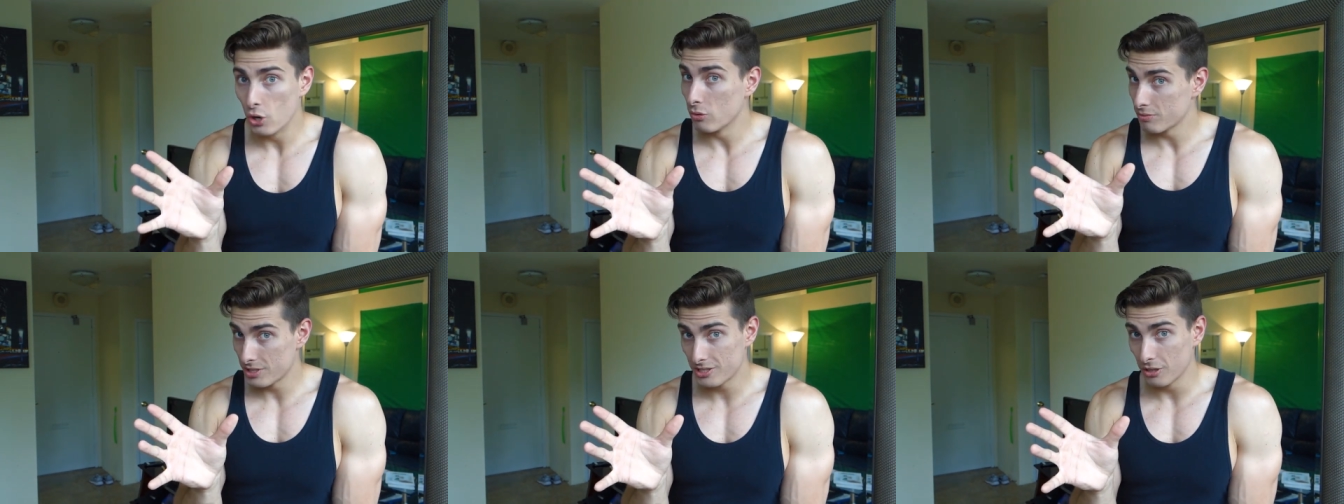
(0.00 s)

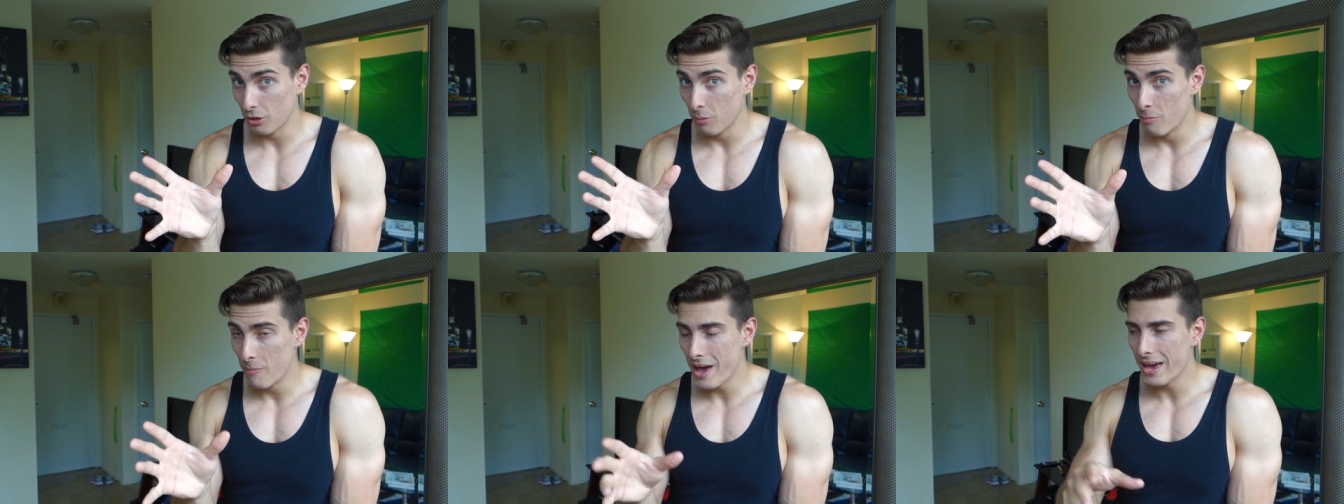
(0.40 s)

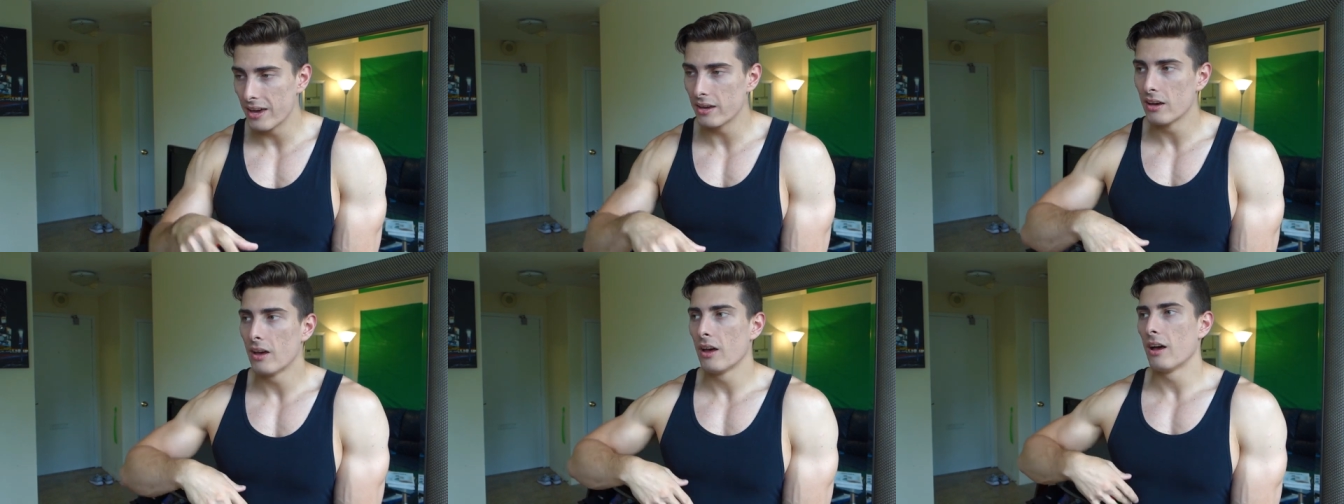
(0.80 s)
still
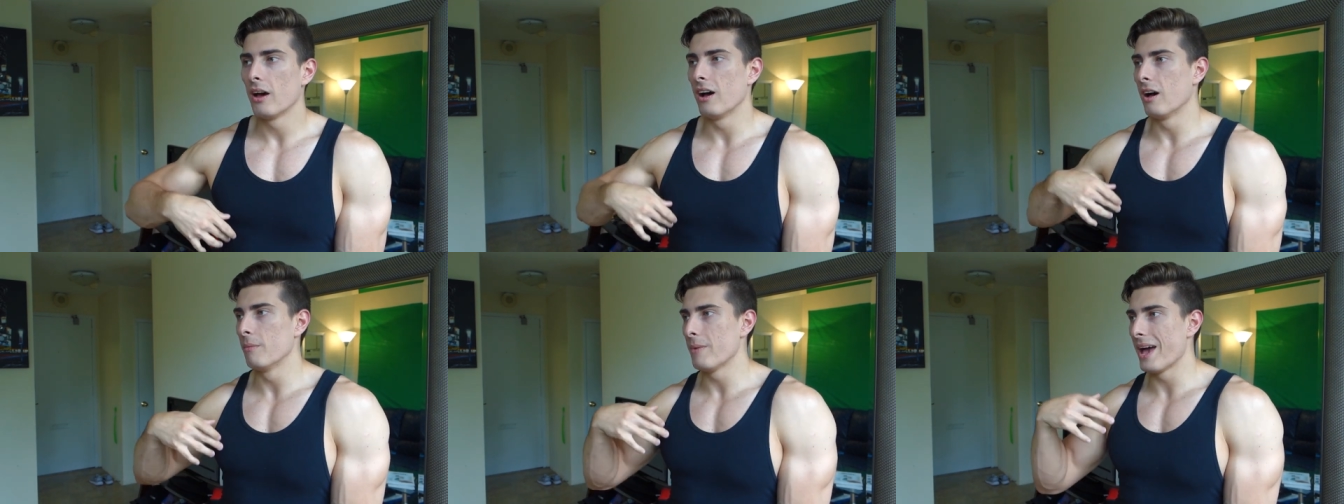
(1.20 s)
may,
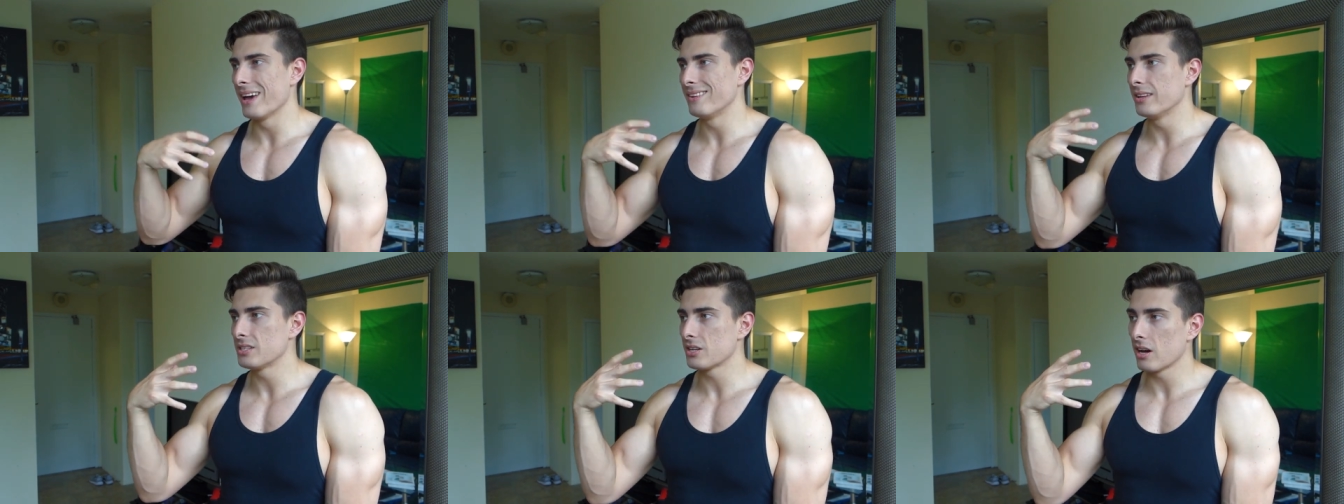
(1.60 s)

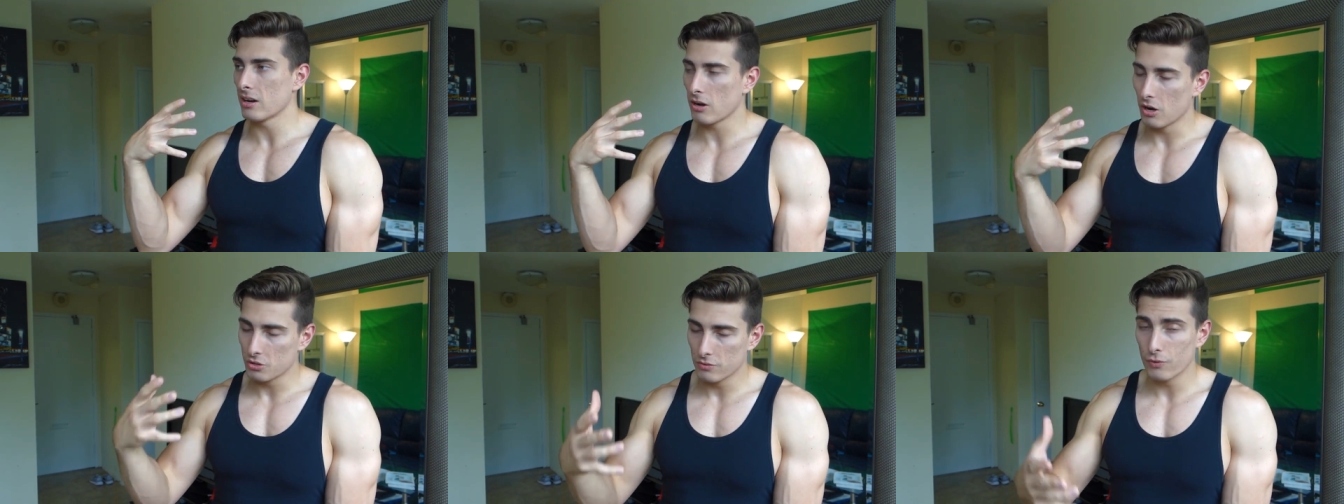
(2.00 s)
and it's kind
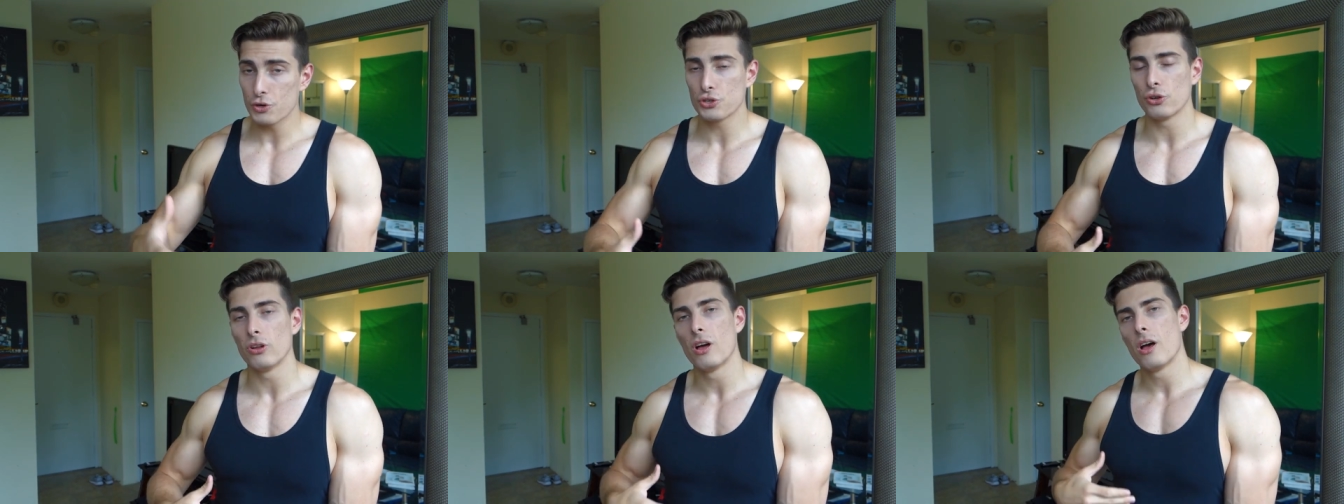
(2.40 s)
of
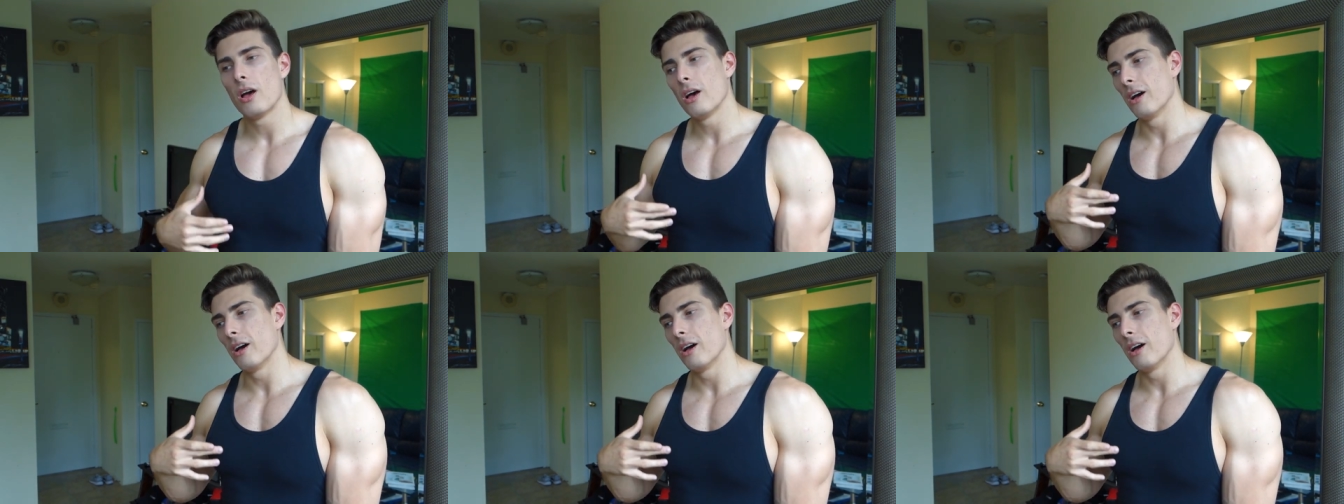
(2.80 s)
controversial,